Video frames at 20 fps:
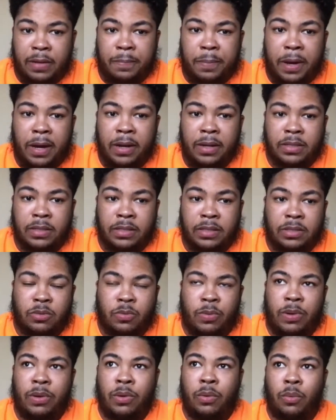politics
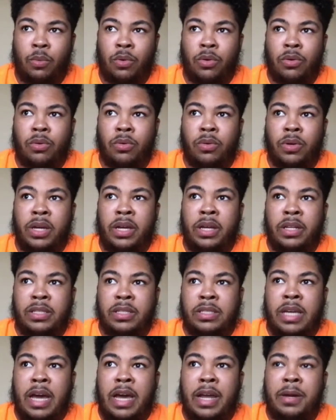around the world, it has
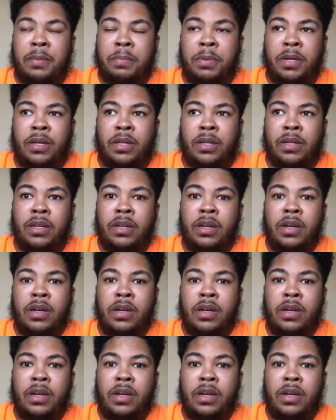kind of been